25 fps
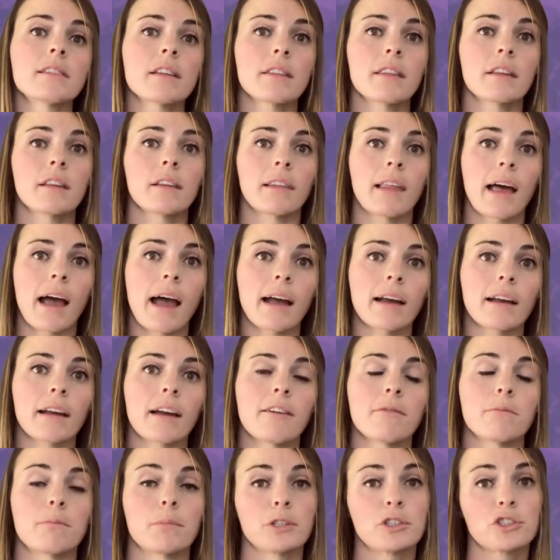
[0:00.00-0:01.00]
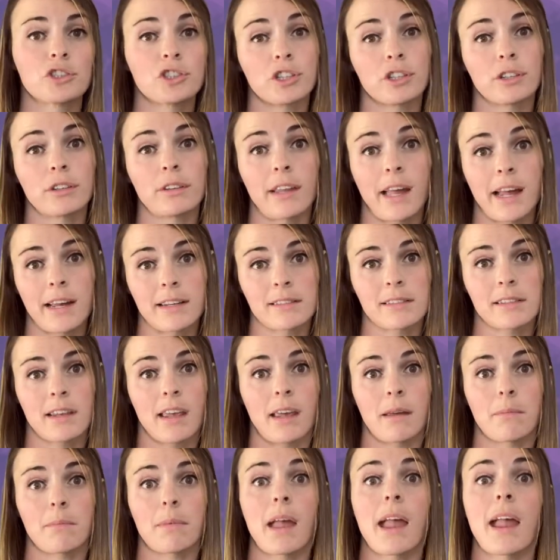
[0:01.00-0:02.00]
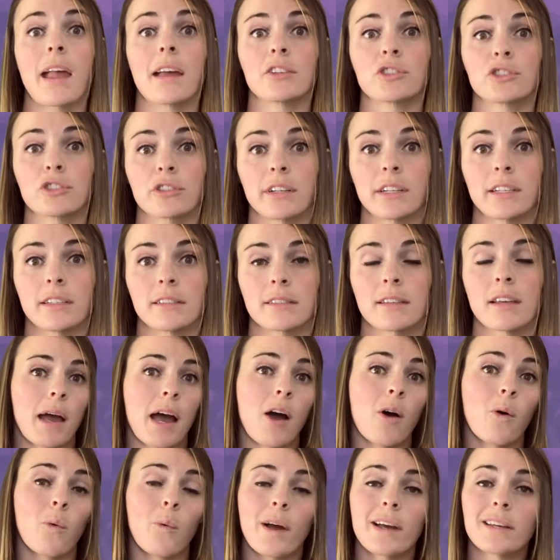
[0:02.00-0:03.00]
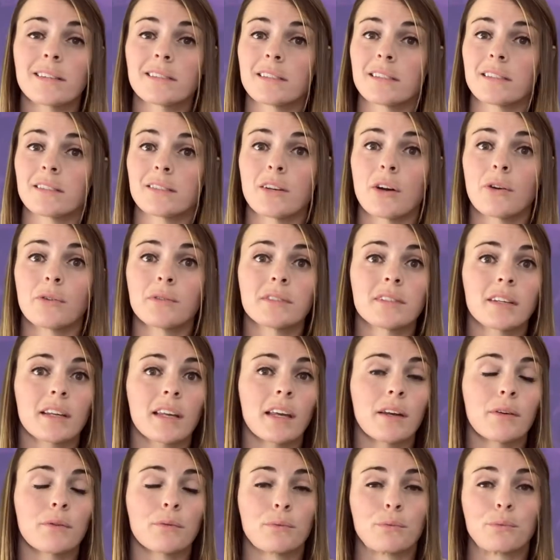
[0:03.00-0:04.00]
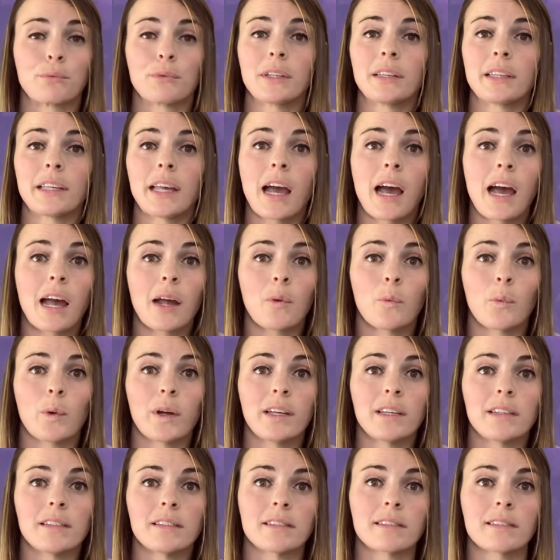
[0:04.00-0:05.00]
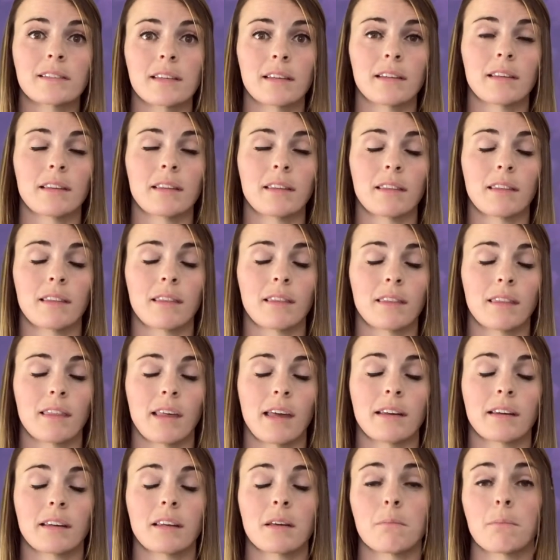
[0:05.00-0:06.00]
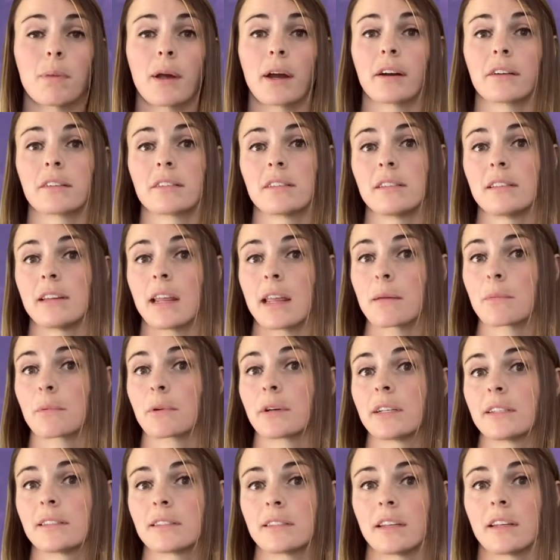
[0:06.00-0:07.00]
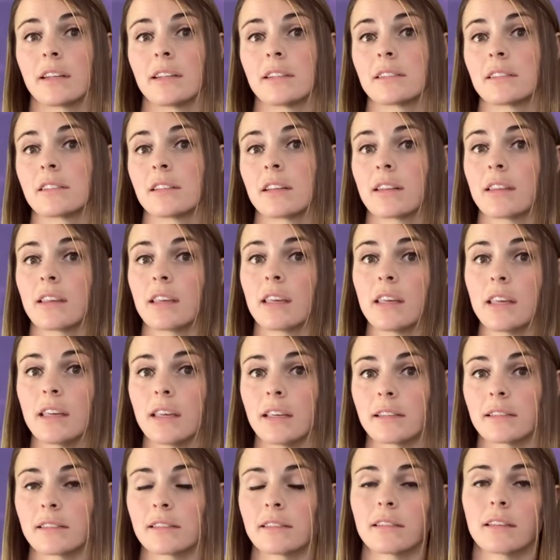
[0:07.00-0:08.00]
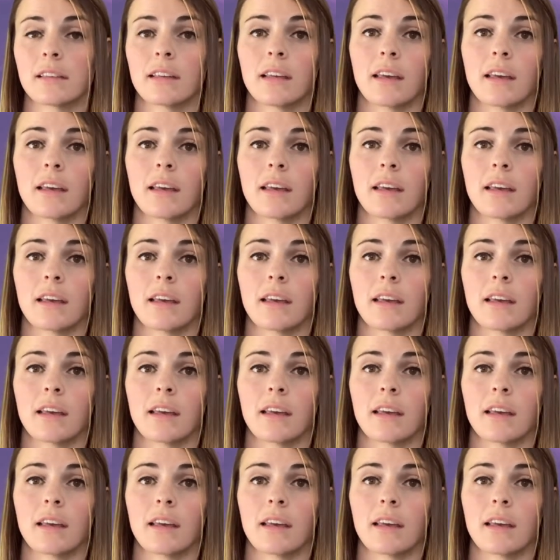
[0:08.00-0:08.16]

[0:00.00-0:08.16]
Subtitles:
of the lack of mature landscape and trees. Out west is known to get really high winds than compared to neighboring cities to the east.